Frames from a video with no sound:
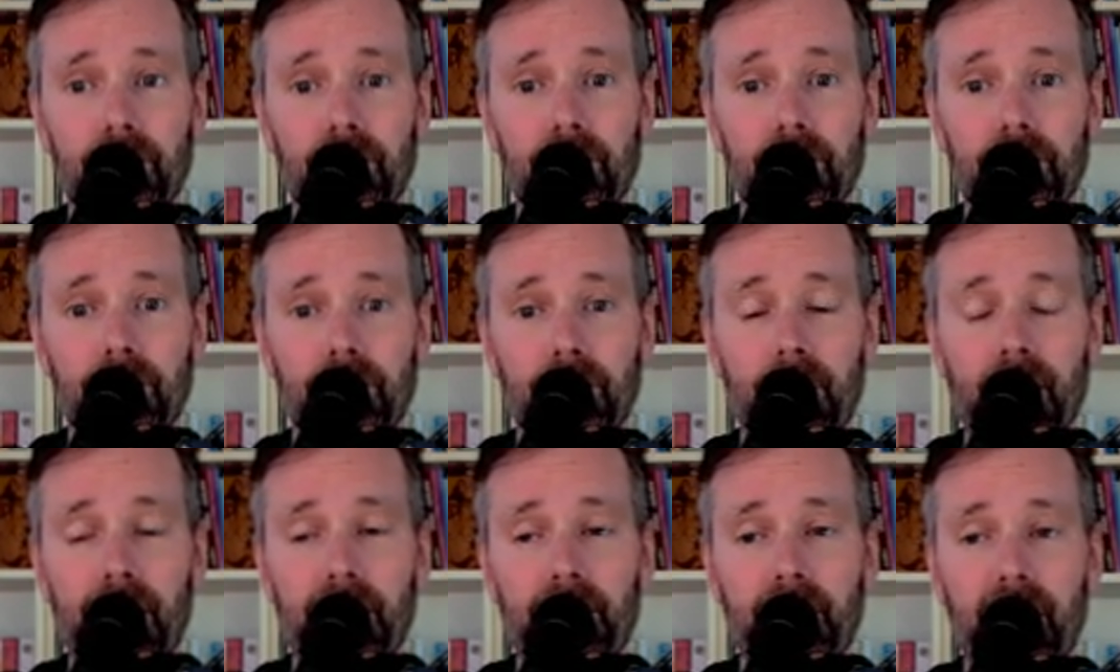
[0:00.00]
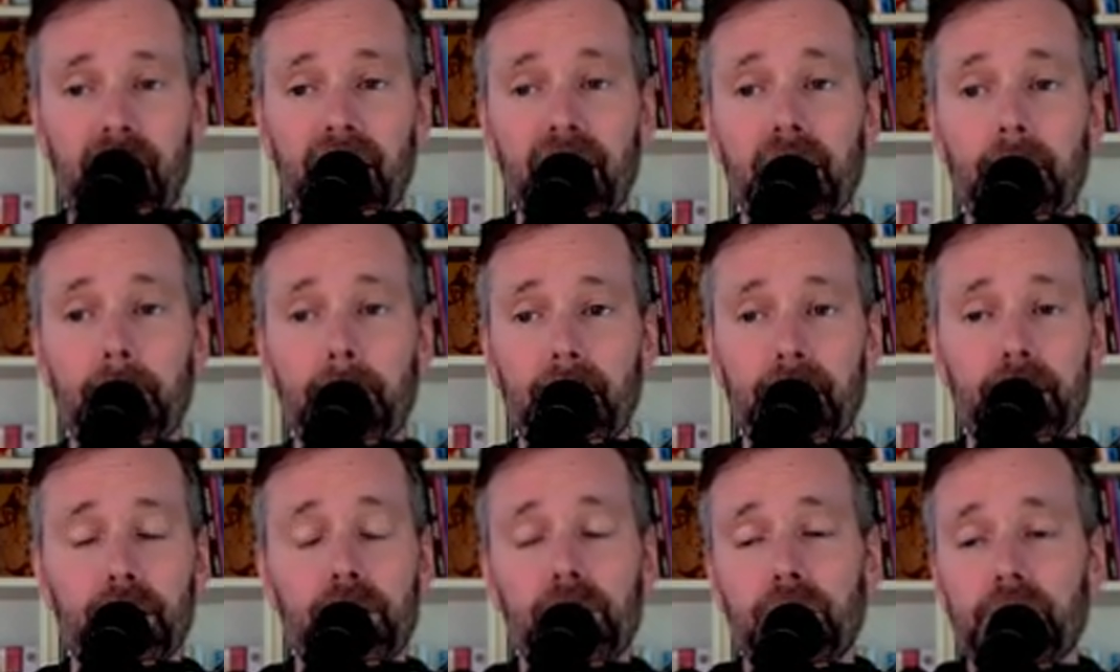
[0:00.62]
Right?
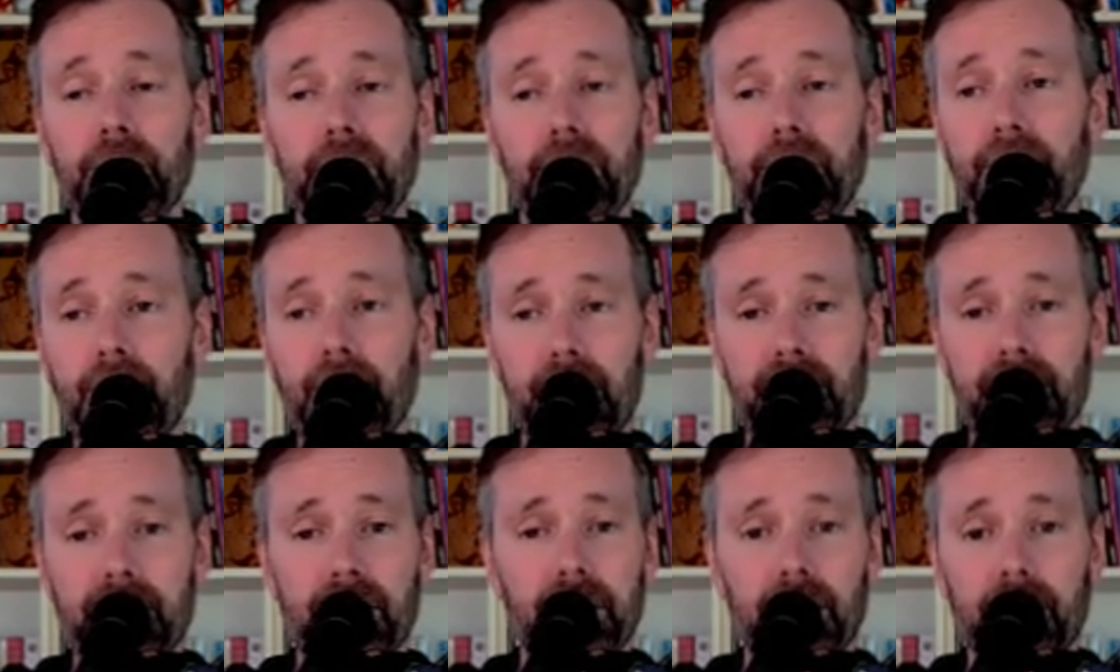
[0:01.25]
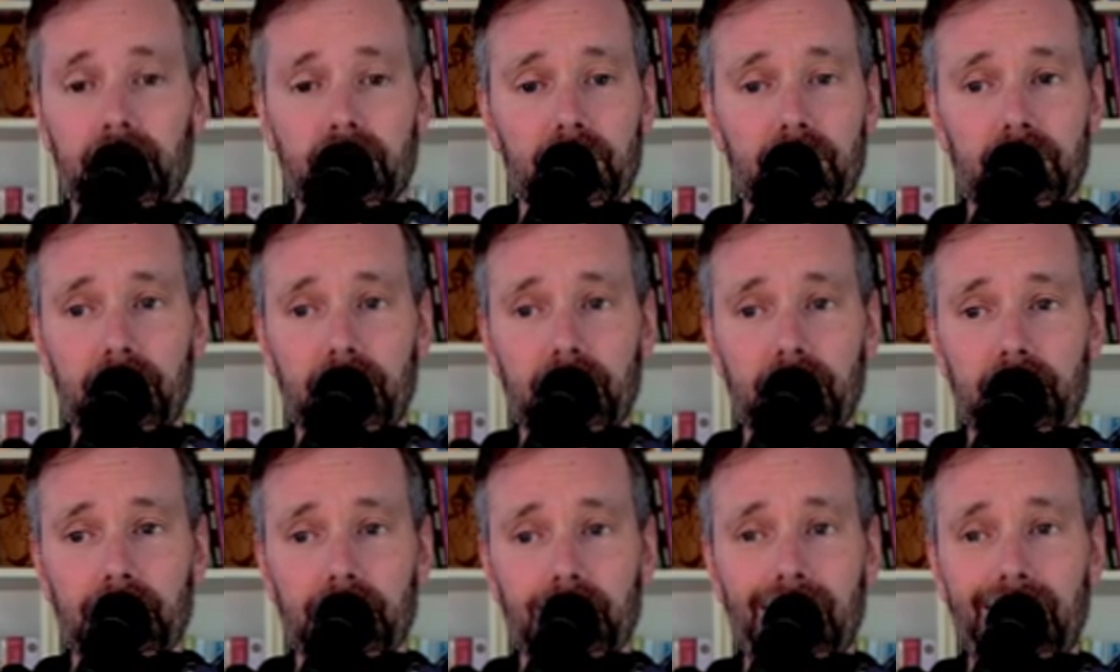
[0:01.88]
Ekapada Kundinyasana.
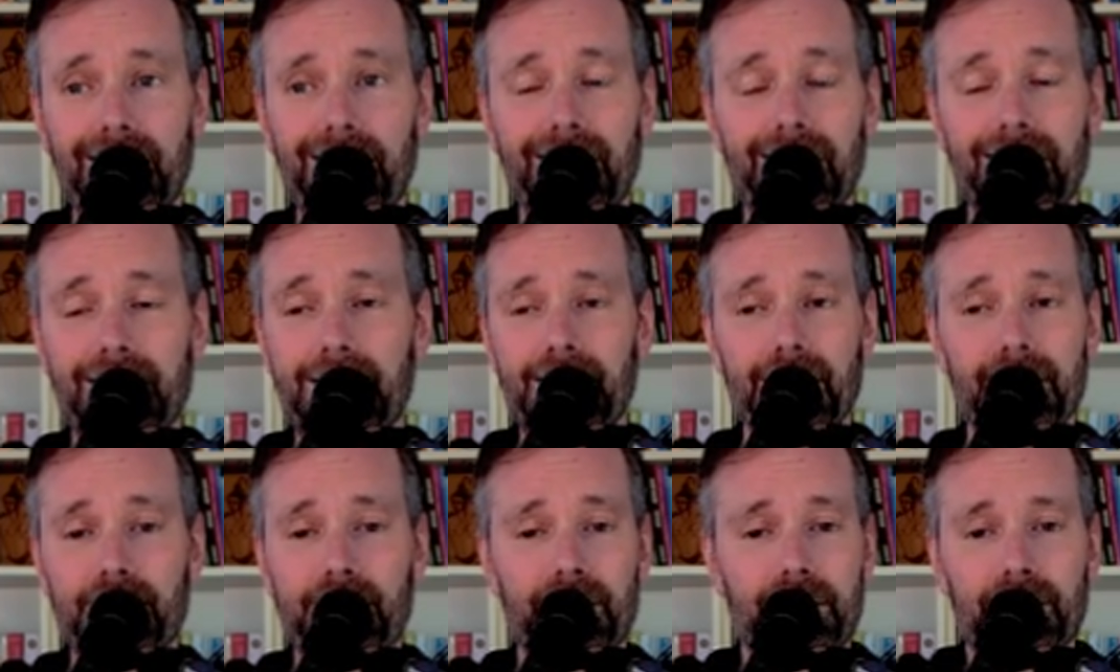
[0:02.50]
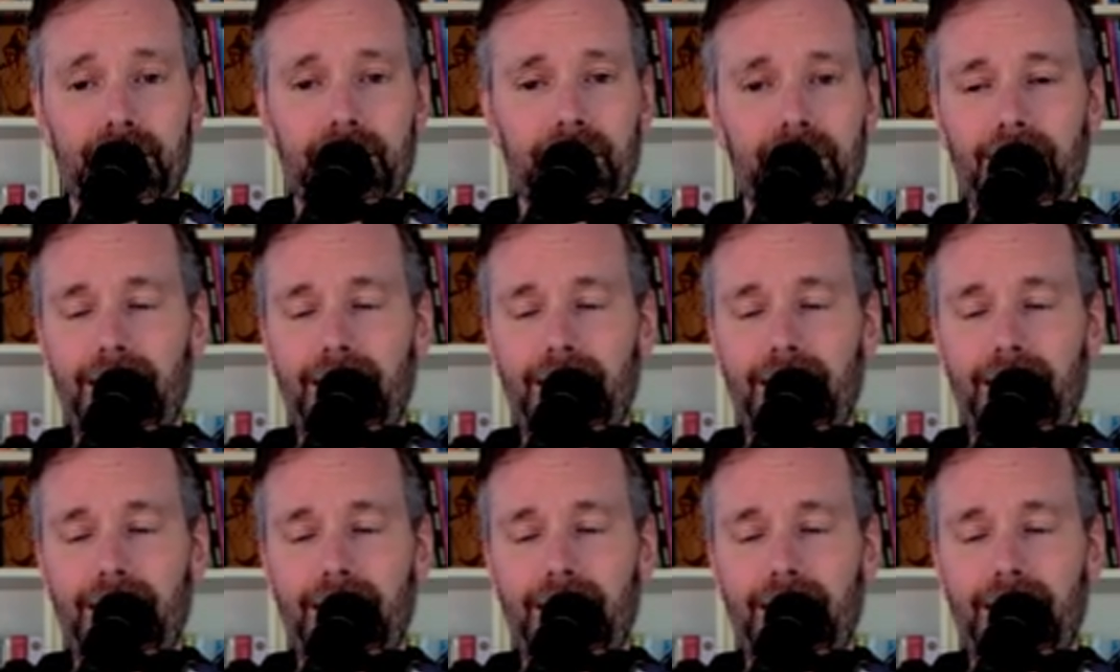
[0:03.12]
Right? This is...